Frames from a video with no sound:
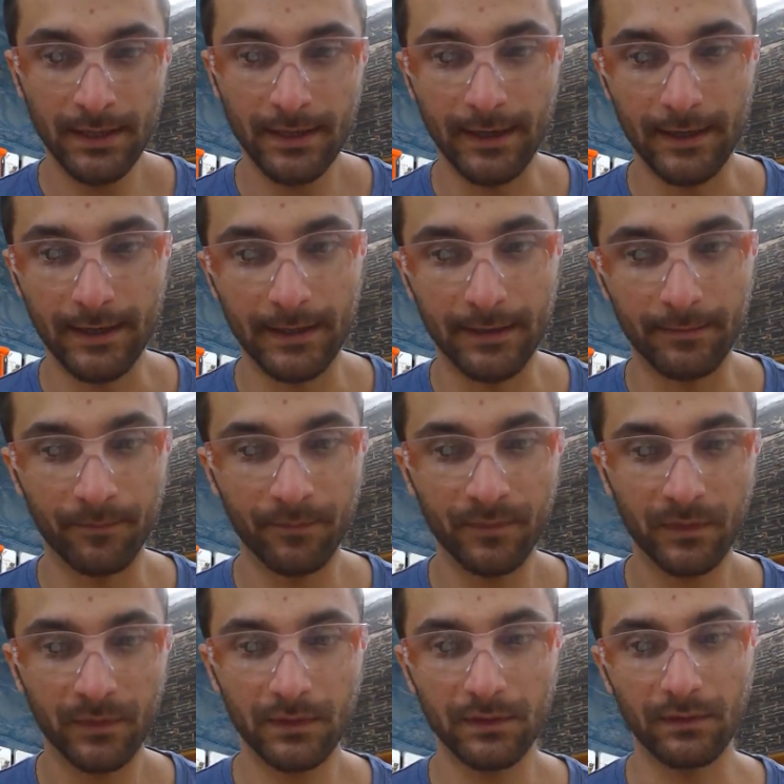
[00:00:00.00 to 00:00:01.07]
So
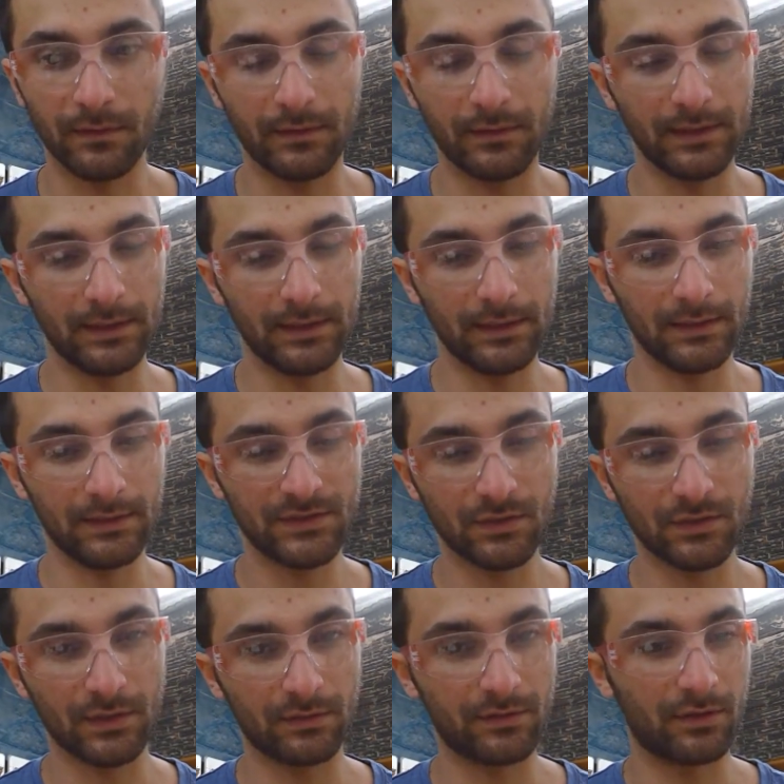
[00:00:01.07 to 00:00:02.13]

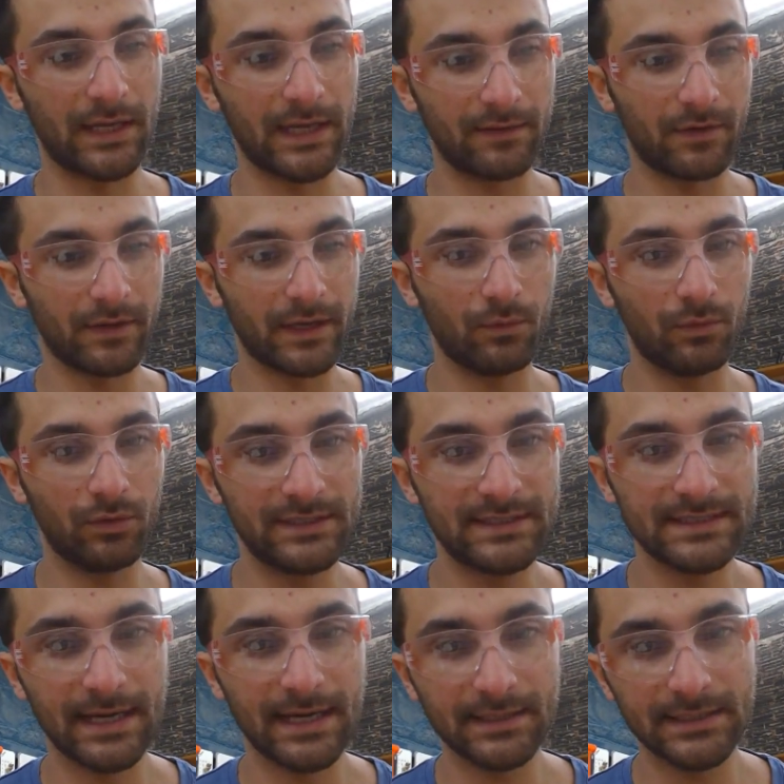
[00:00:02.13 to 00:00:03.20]
that they'll have all that wood
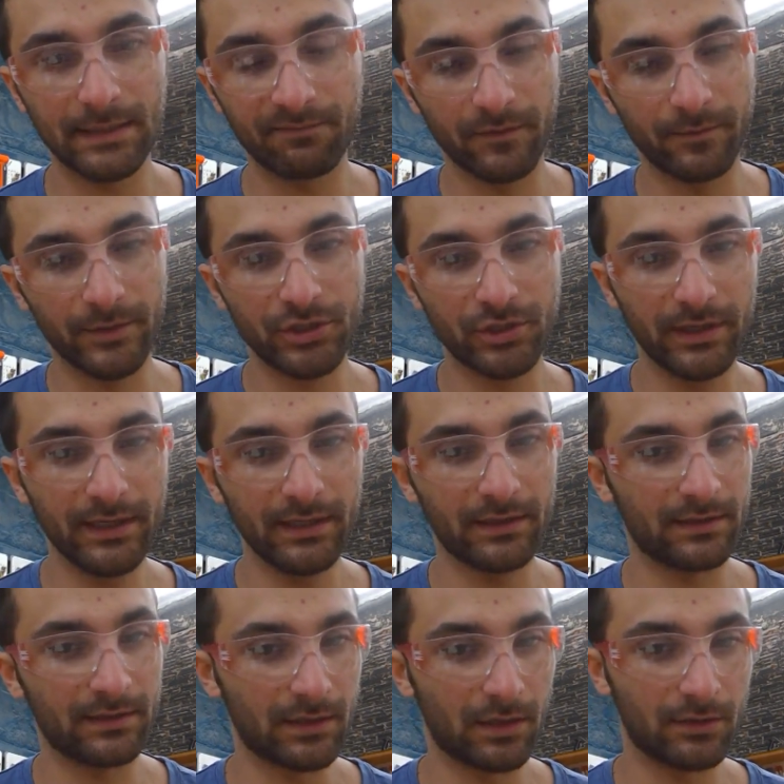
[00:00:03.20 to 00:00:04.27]
stacked up from a tree
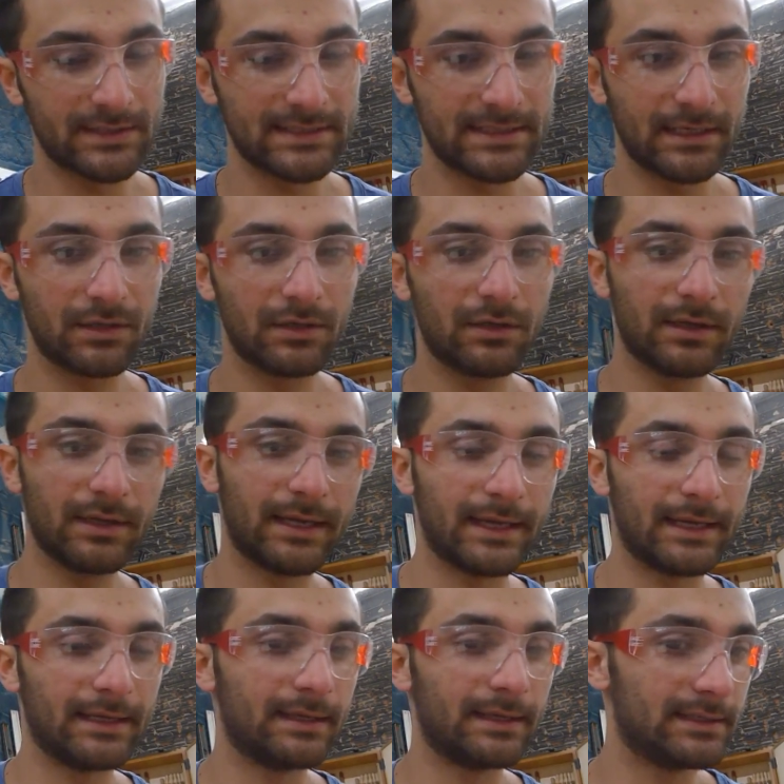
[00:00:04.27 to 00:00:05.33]
and all stickered,
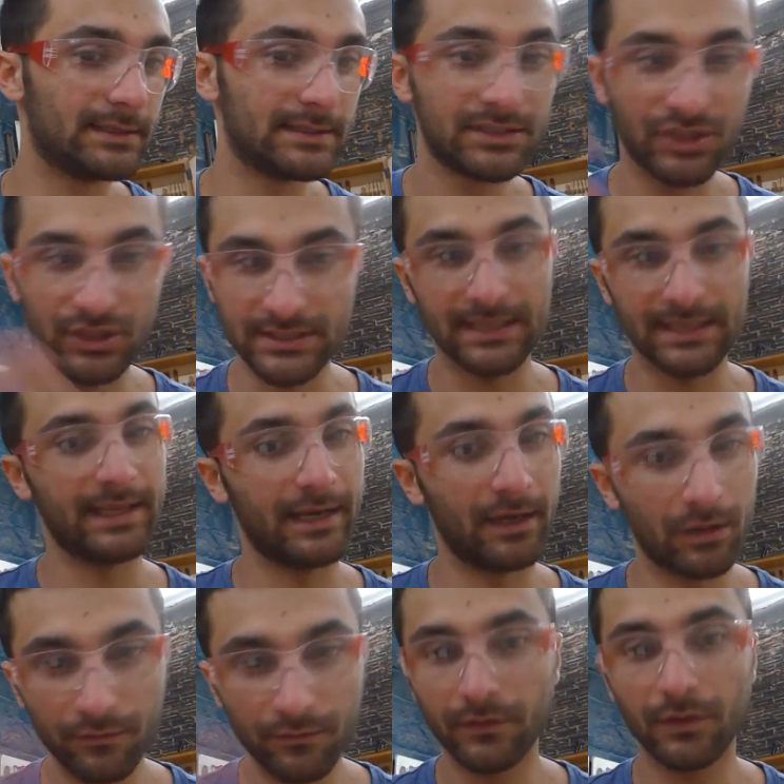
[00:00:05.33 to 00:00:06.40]
and just let the air
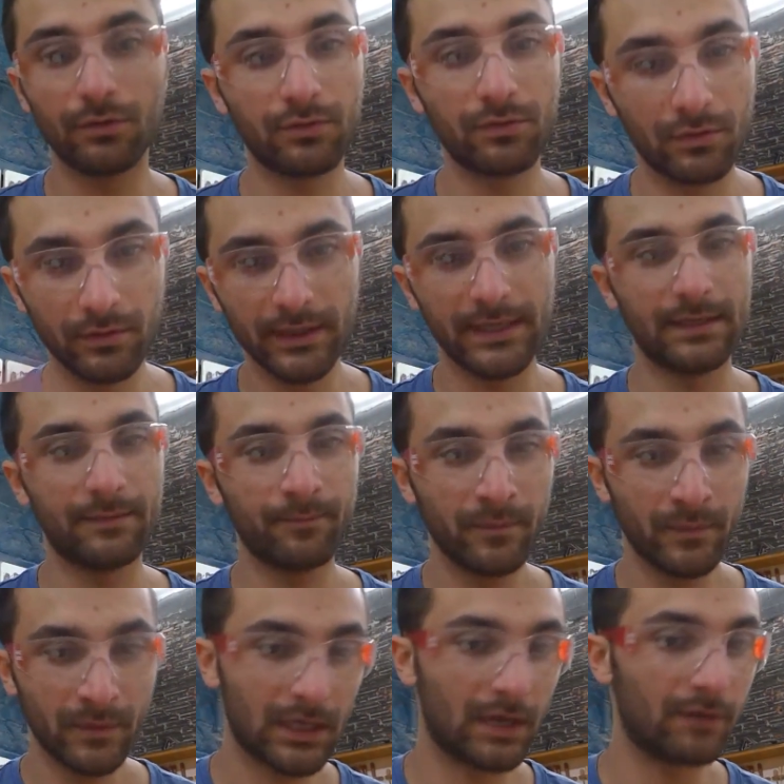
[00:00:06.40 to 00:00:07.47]
flow through it,
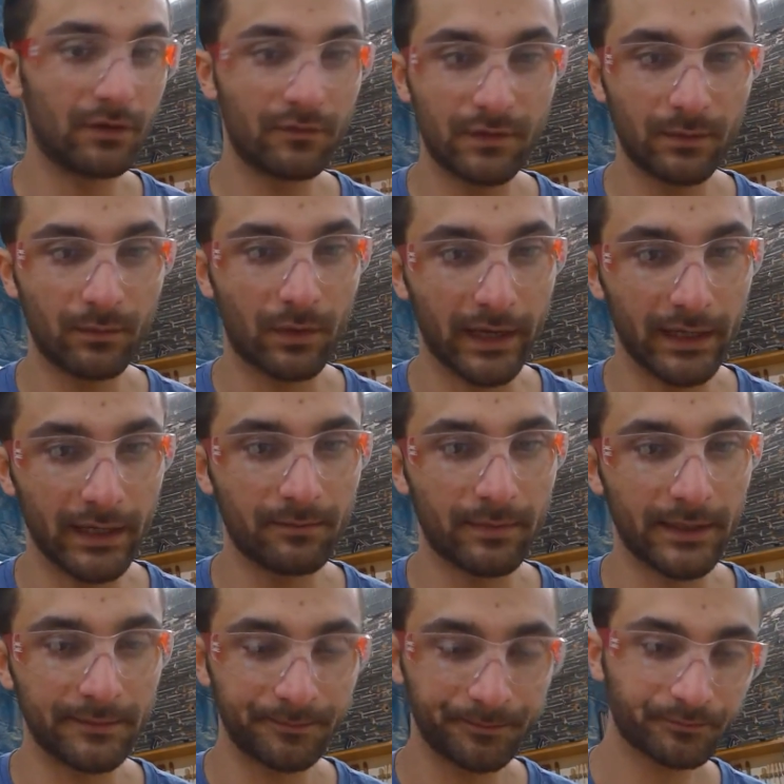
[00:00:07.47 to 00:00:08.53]
covered from rain,
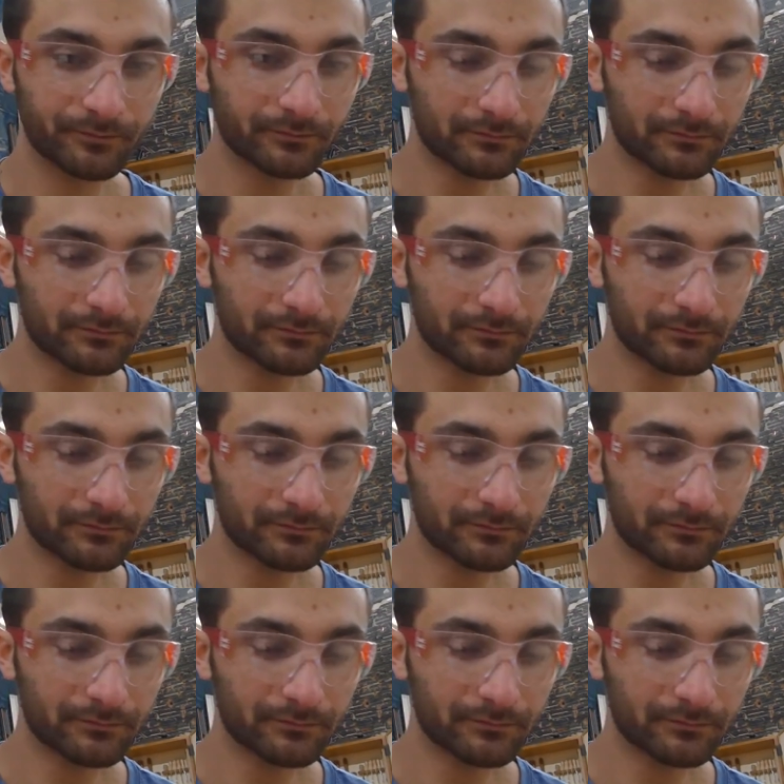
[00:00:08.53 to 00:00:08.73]
but